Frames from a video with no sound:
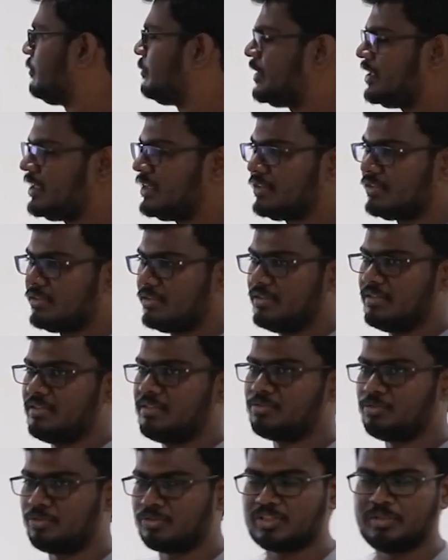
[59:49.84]
me on
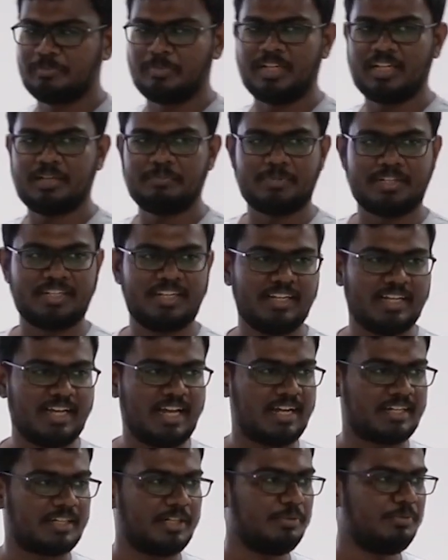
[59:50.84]
social media. I'm really
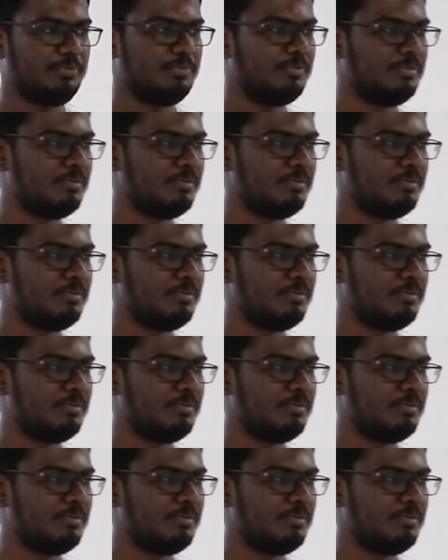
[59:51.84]
active,